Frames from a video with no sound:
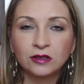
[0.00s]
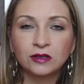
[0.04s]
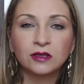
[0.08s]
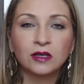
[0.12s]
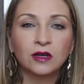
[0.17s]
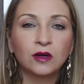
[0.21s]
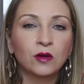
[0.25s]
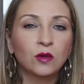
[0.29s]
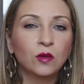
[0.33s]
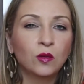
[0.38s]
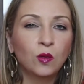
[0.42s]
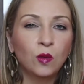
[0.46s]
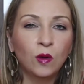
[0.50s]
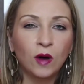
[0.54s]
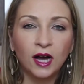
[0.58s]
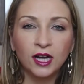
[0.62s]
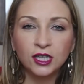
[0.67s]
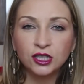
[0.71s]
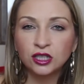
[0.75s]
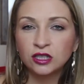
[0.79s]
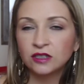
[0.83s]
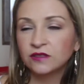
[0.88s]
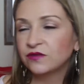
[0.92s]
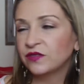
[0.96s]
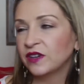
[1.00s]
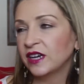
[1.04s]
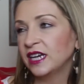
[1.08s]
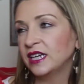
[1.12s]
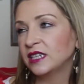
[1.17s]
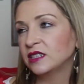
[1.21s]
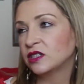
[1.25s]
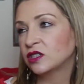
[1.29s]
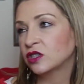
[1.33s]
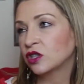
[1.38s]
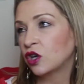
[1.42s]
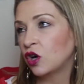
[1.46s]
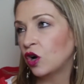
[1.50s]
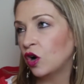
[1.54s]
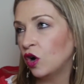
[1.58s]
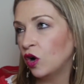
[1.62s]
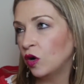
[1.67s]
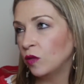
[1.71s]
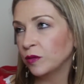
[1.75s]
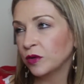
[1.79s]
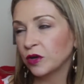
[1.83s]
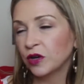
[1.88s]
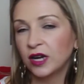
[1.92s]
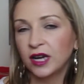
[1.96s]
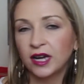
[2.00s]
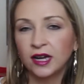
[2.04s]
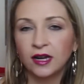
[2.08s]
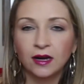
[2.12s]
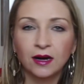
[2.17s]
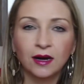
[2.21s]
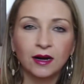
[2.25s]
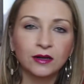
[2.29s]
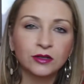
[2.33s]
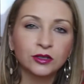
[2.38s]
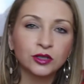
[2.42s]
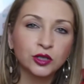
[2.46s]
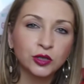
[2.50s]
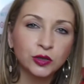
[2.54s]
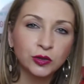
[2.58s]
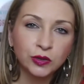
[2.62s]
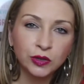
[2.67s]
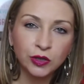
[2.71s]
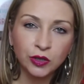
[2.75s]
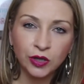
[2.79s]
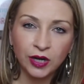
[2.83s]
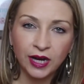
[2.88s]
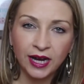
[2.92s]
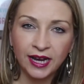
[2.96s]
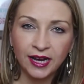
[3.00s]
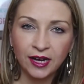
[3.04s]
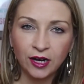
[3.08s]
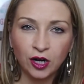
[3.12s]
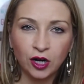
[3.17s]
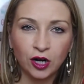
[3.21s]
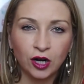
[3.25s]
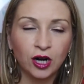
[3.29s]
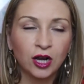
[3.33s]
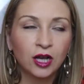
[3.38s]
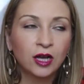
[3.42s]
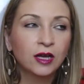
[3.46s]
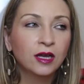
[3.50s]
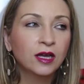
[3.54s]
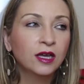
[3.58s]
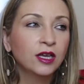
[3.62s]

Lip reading: So wash your face, comb your hair, do your hair,